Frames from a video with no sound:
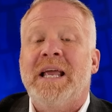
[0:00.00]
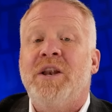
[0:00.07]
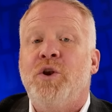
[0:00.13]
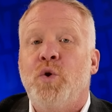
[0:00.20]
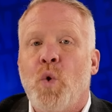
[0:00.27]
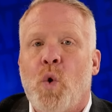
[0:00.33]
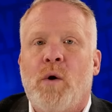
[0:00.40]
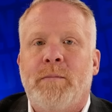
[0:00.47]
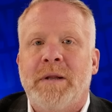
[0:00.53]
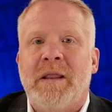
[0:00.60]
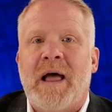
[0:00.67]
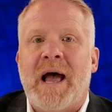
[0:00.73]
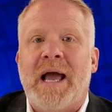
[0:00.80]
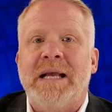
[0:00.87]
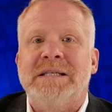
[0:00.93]

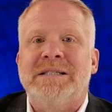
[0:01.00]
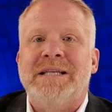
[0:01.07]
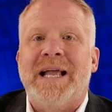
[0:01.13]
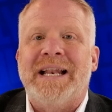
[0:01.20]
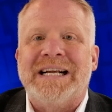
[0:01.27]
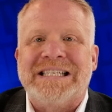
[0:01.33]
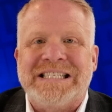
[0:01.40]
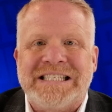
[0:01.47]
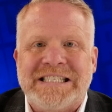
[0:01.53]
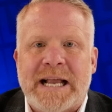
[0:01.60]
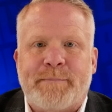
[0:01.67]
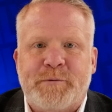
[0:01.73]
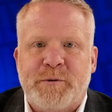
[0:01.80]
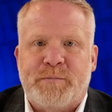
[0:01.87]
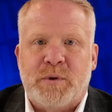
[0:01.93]
normalized, and
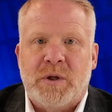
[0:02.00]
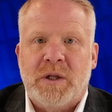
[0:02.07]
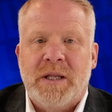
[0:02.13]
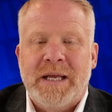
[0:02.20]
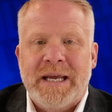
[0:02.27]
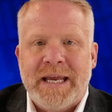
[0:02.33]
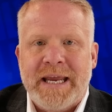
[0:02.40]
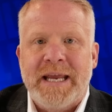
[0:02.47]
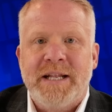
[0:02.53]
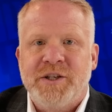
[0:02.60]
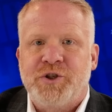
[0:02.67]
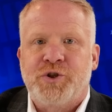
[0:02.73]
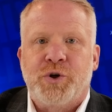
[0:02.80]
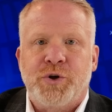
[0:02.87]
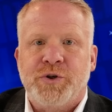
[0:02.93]
acceptable in
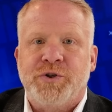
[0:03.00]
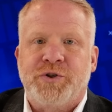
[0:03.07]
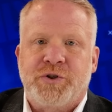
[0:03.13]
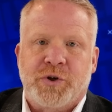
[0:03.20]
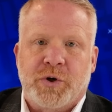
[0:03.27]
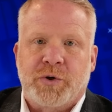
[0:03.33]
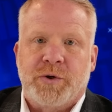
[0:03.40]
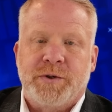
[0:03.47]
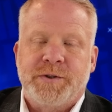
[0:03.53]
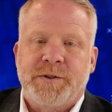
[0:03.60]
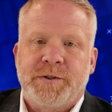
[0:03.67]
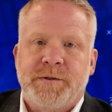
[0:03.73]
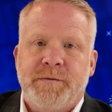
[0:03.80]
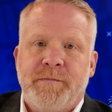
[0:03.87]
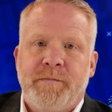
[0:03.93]
certain
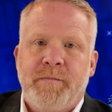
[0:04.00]
circles.